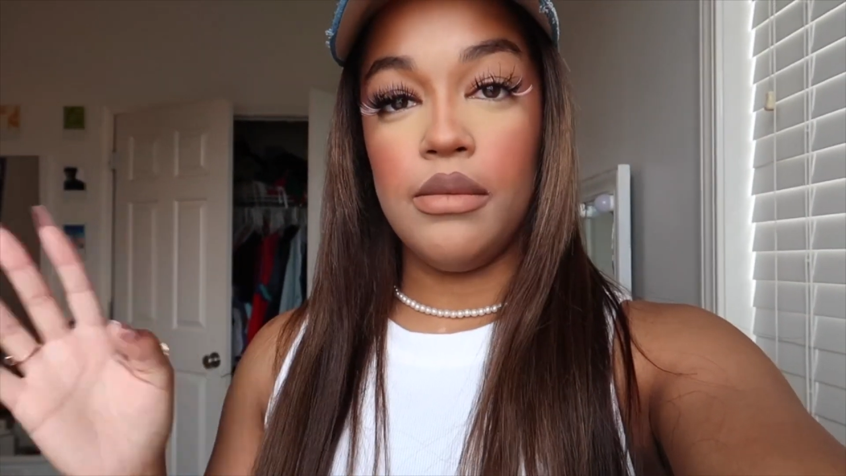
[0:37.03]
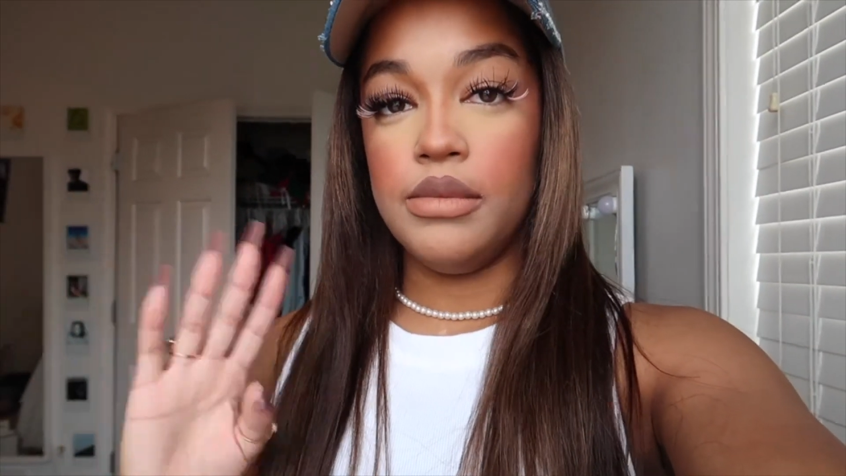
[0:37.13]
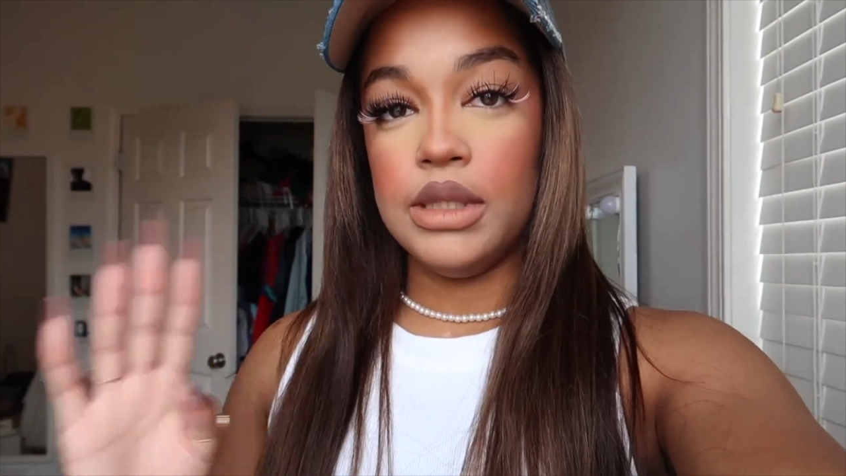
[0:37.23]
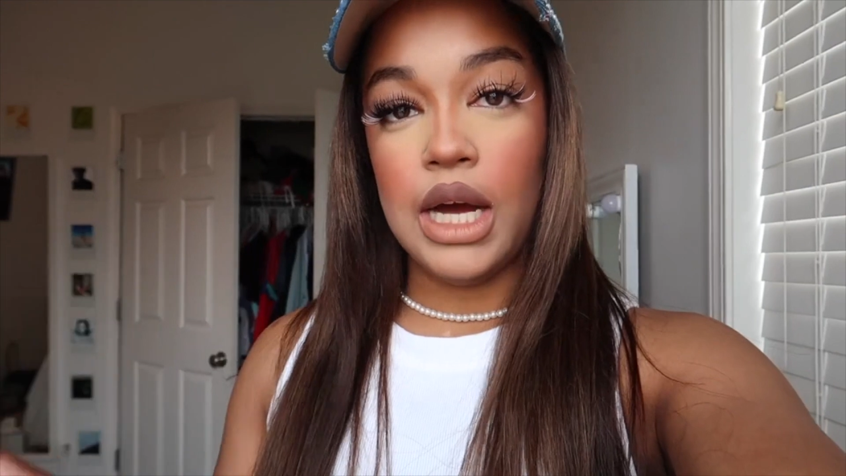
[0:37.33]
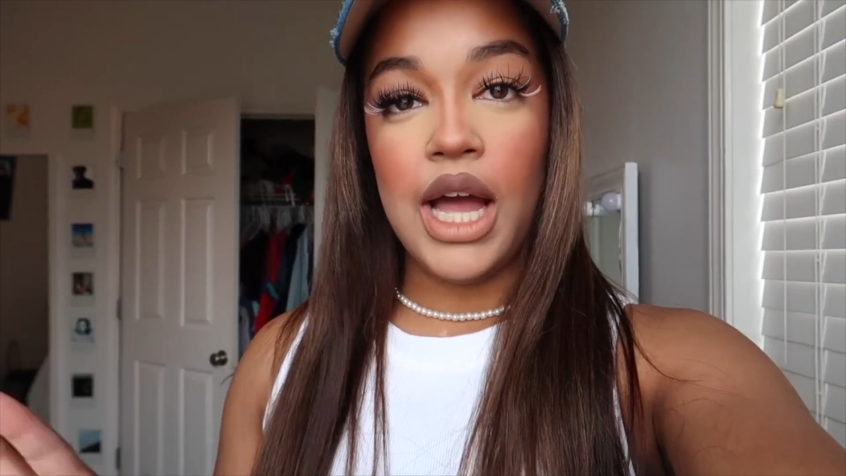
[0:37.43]

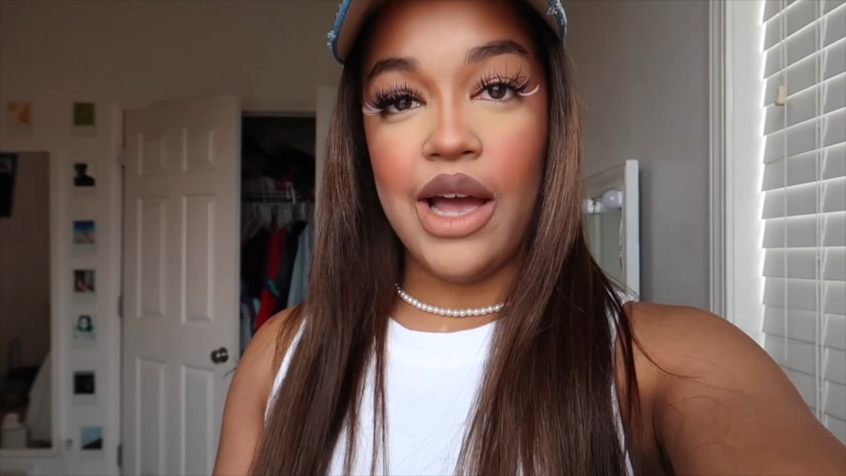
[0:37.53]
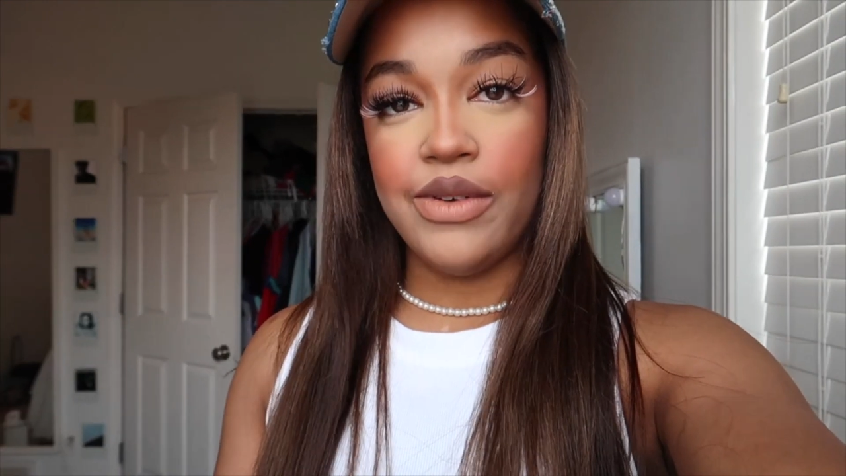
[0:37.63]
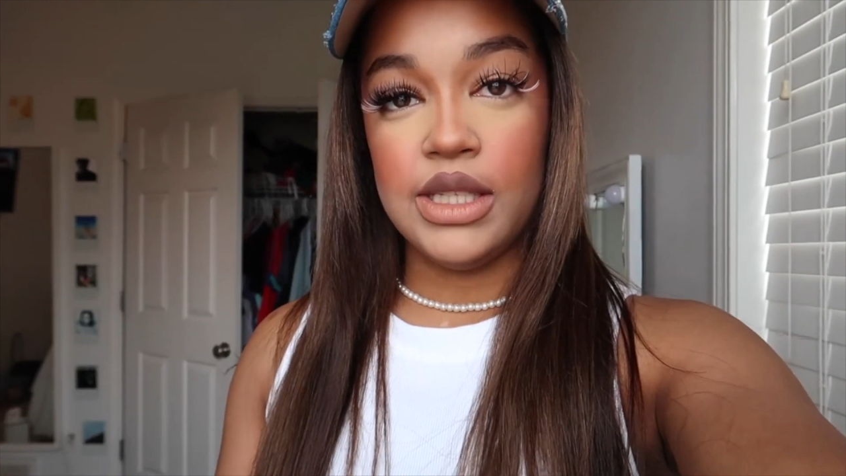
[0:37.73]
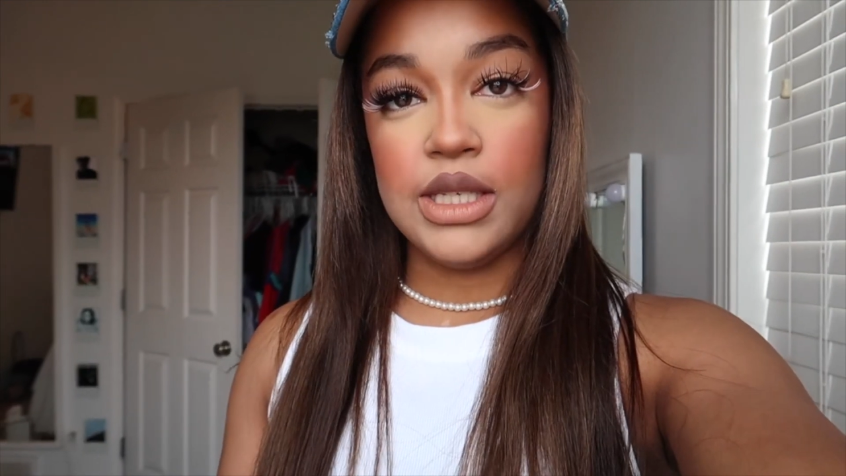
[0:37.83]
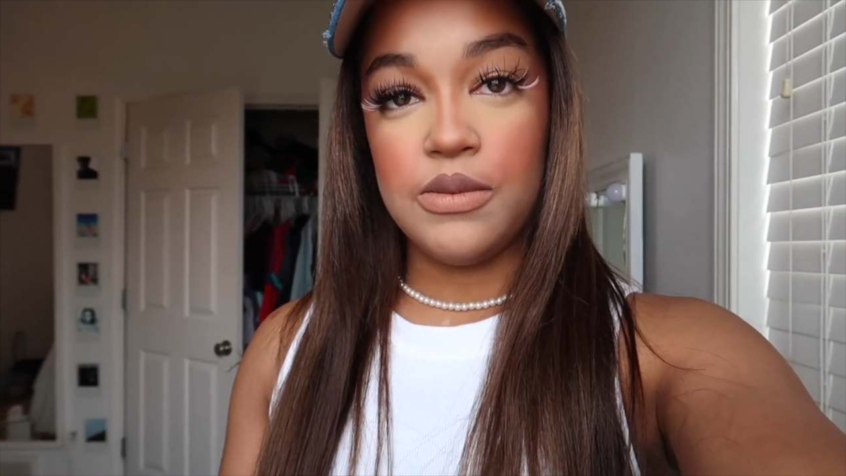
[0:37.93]
I'm not
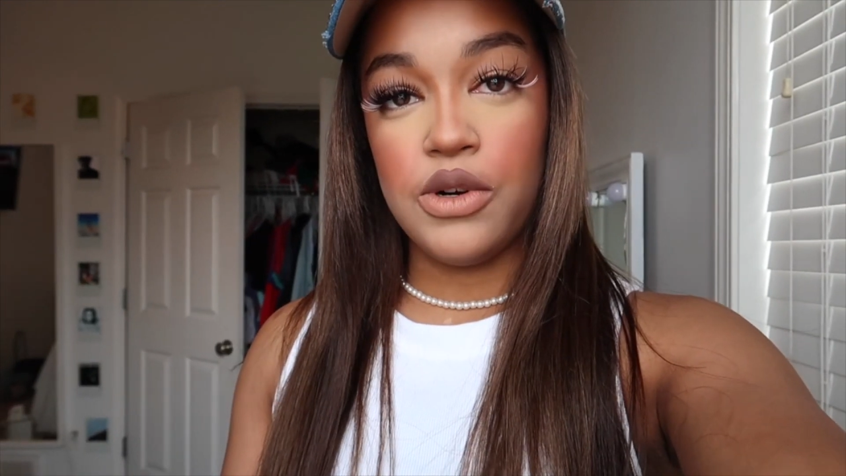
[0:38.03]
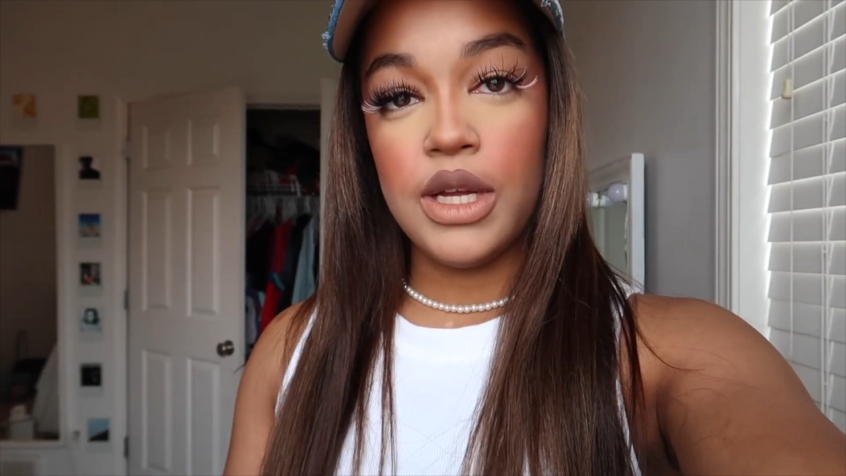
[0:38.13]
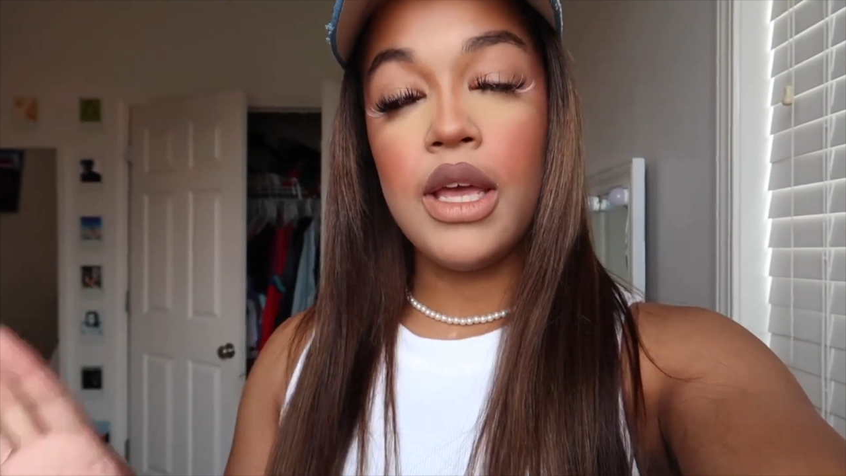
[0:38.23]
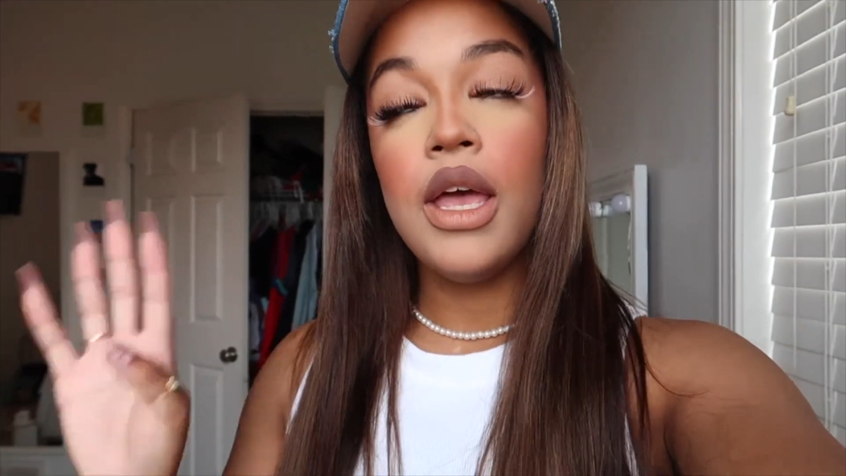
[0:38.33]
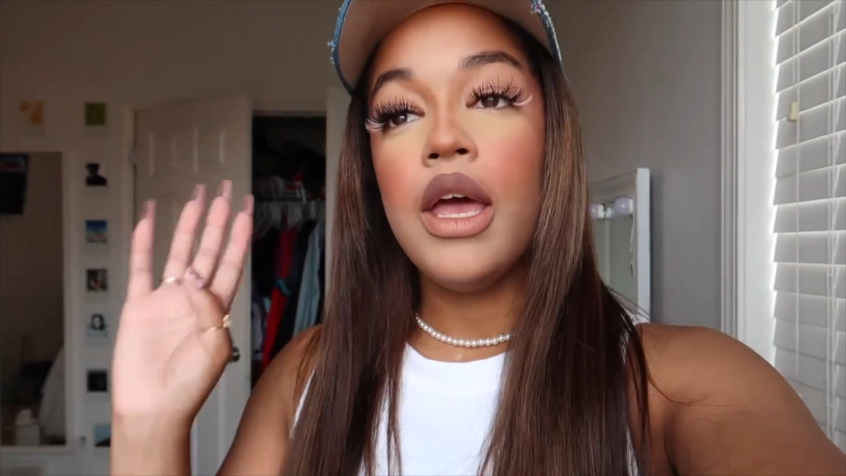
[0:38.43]
having it this
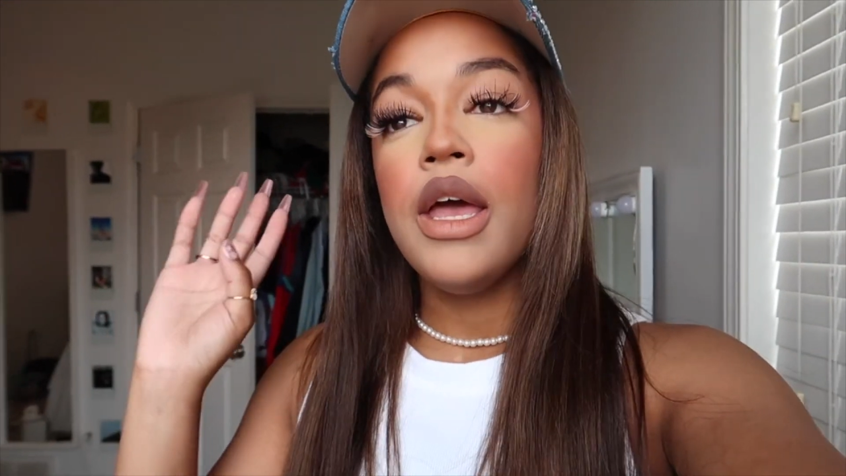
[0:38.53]
morning.